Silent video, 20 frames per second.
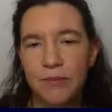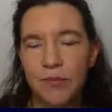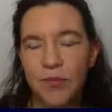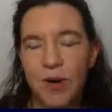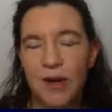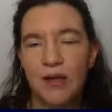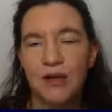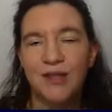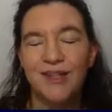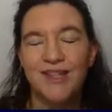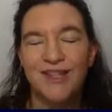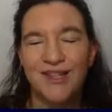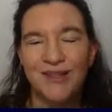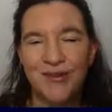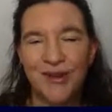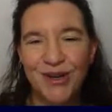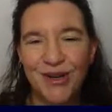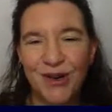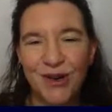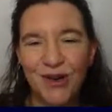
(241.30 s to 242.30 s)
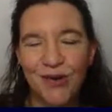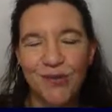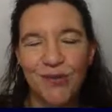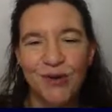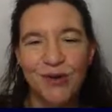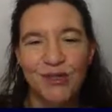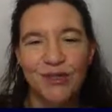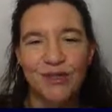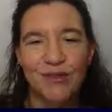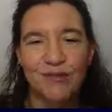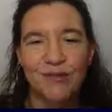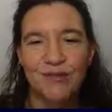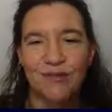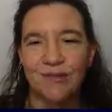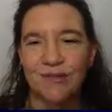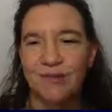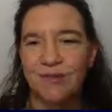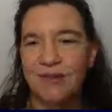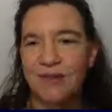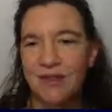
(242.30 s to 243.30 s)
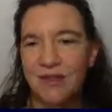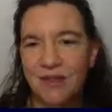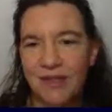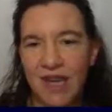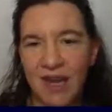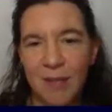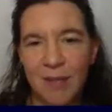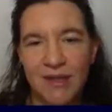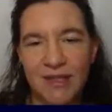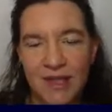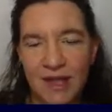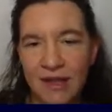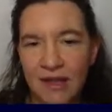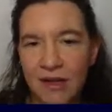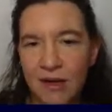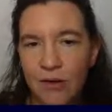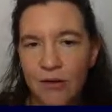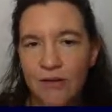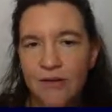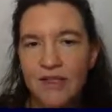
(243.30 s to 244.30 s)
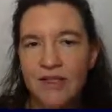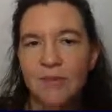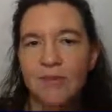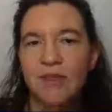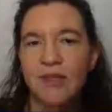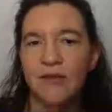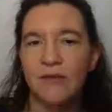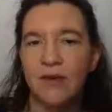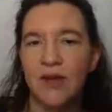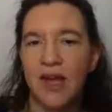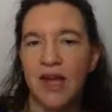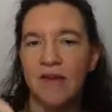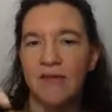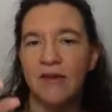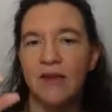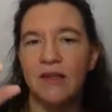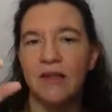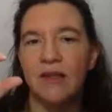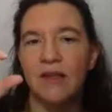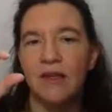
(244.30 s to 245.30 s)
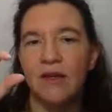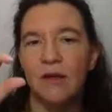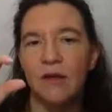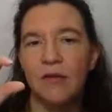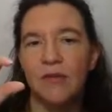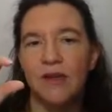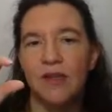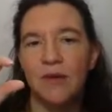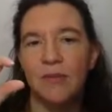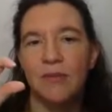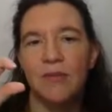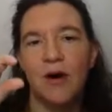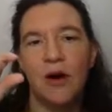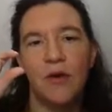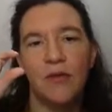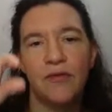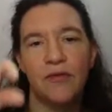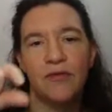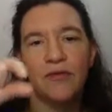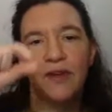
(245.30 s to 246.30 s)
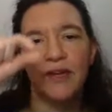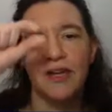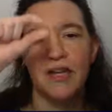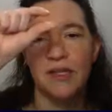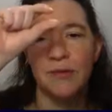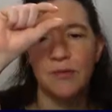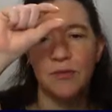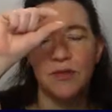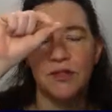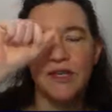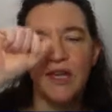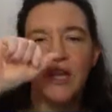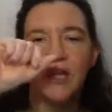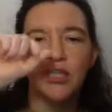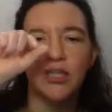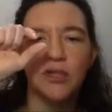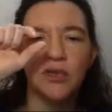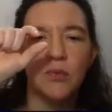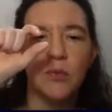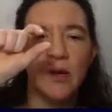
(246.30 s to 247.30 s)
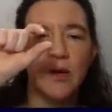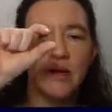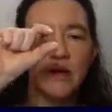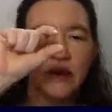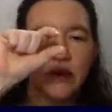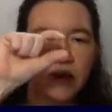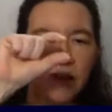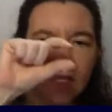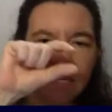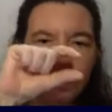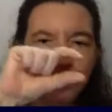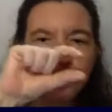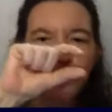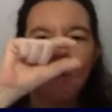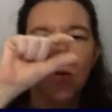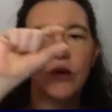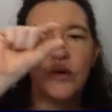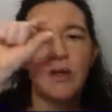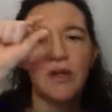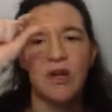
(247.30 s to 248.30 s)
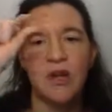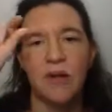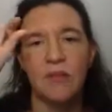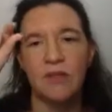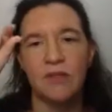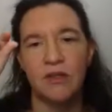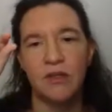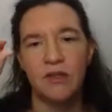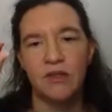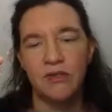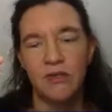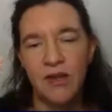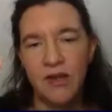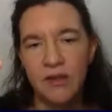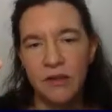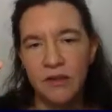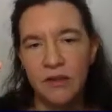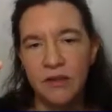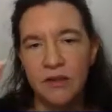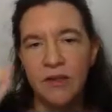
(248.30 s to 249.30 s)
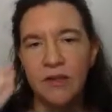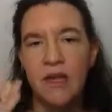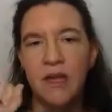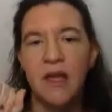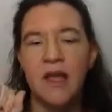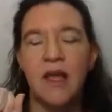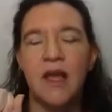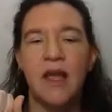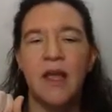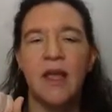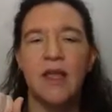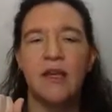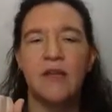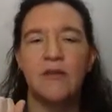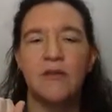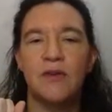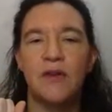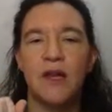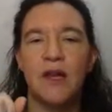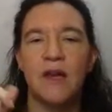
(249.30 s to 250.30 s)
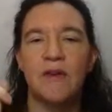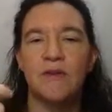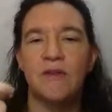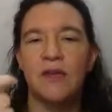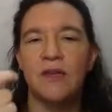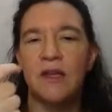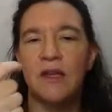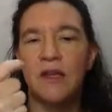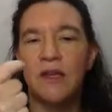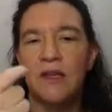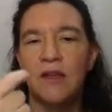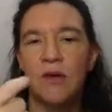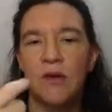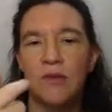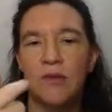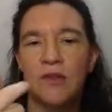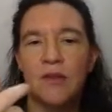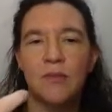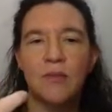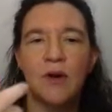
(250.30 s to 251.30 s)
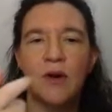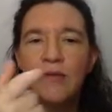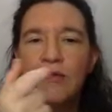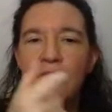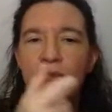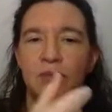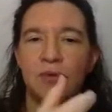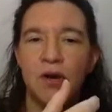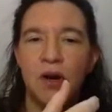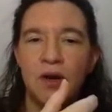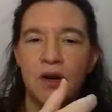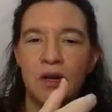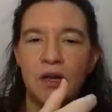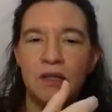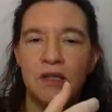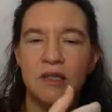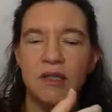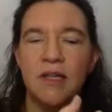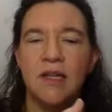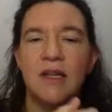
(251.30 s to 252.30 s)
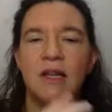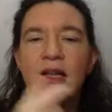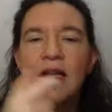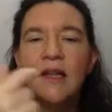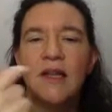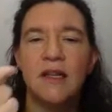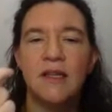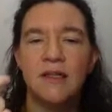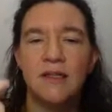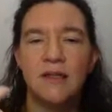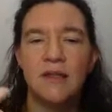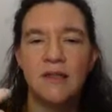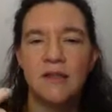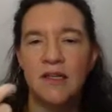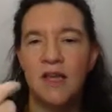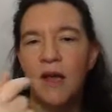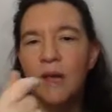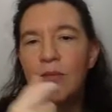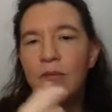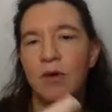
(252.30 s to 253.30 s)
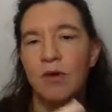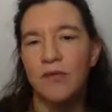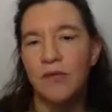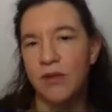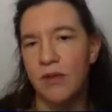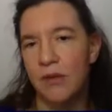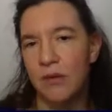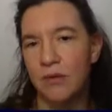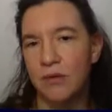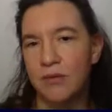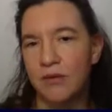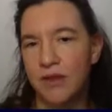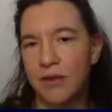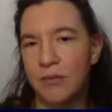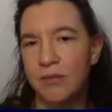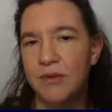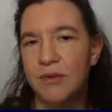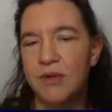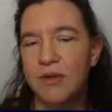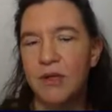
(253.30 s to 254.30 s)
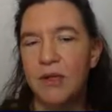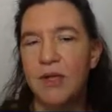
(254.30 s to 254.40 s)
well, the discrete log works the same as other logarithms. If you're having the logarithm of an exponentiation, well, the exponent comes at the front. And if you have the logarithm of a product, it's a sum of the logarithms.